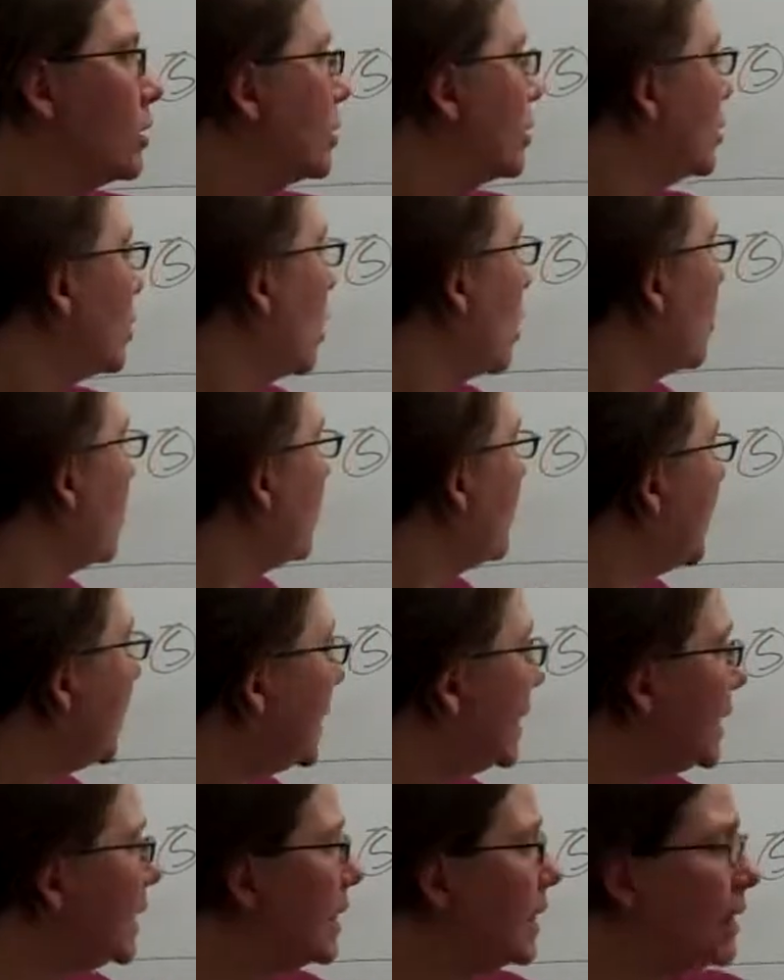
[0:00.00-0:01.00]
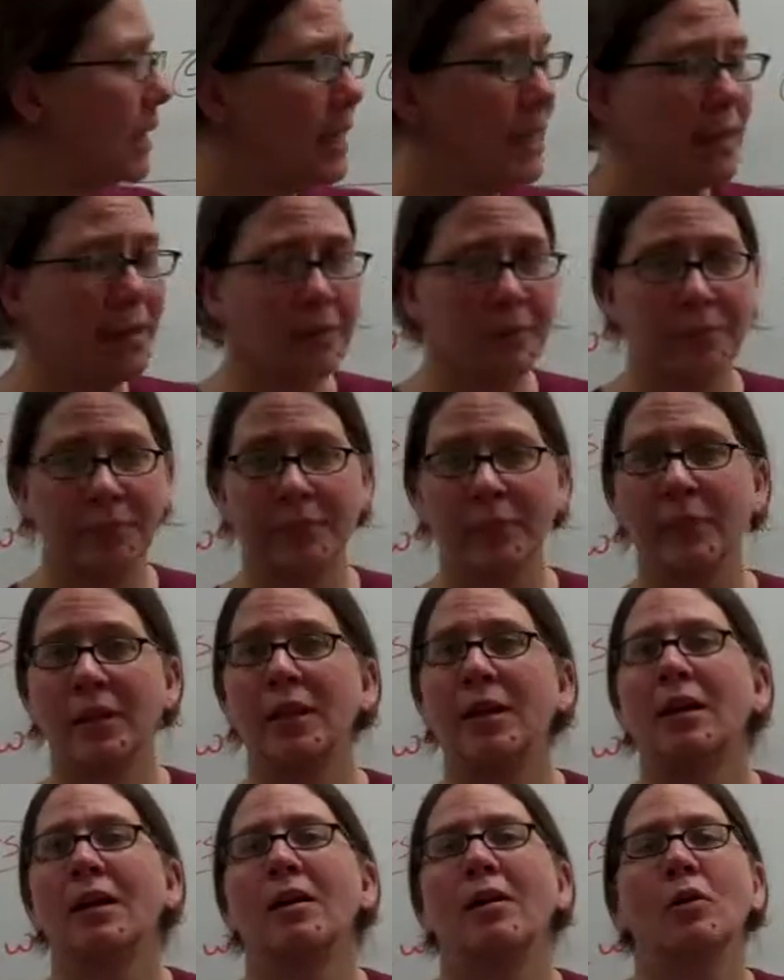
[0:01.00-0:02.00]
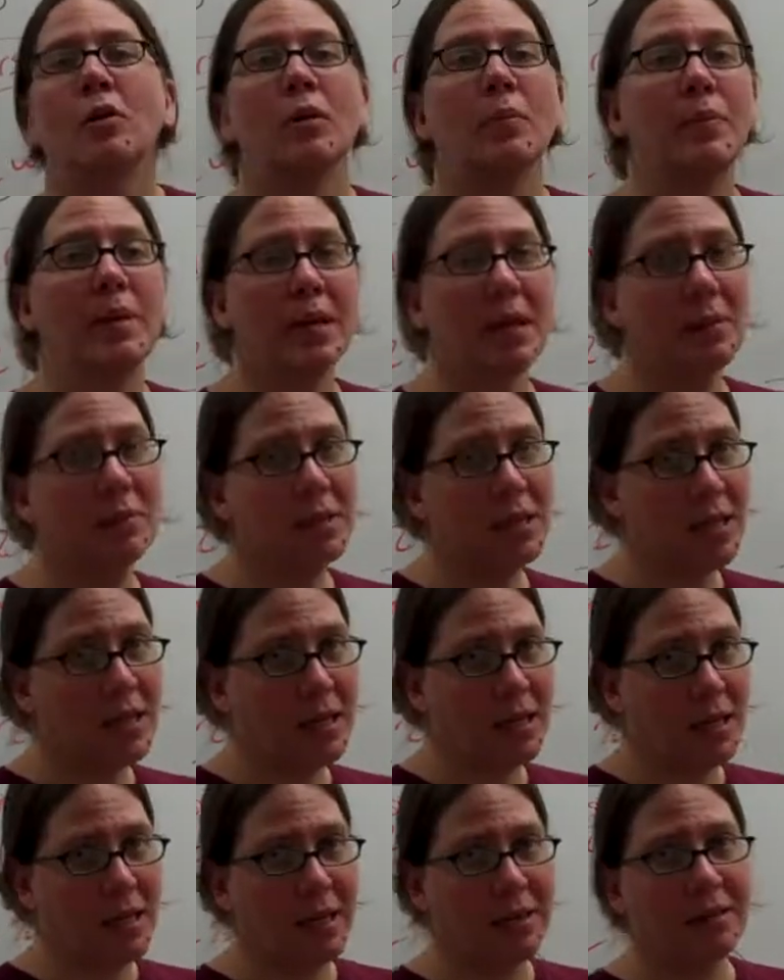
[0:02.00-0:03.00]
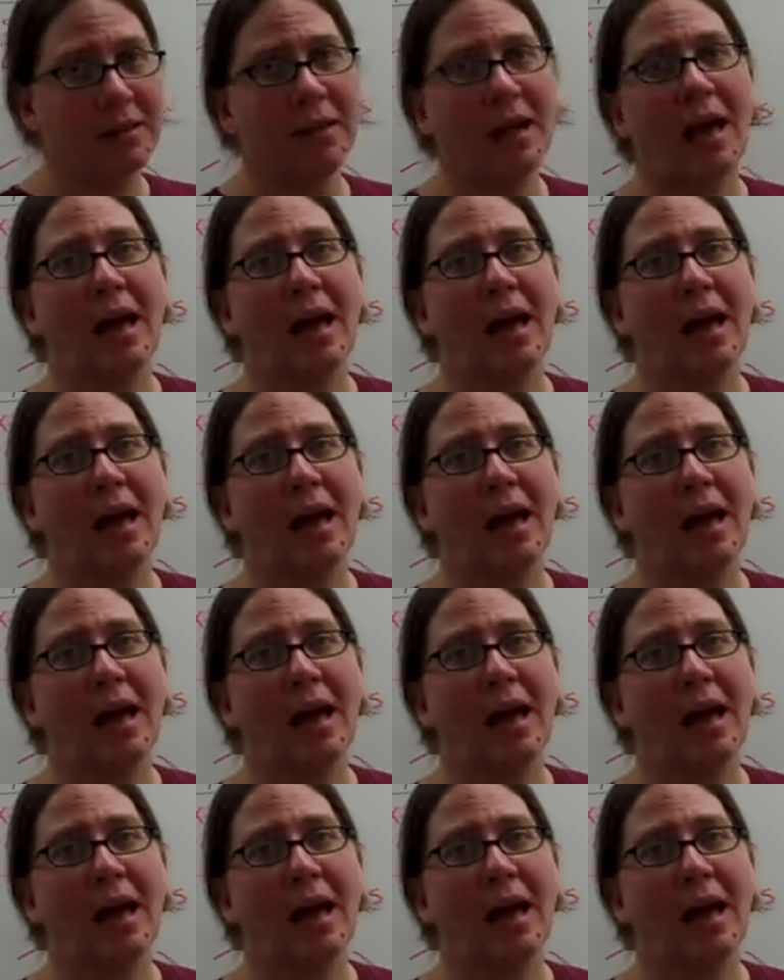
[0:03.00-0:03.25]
So PDD, or PMDD,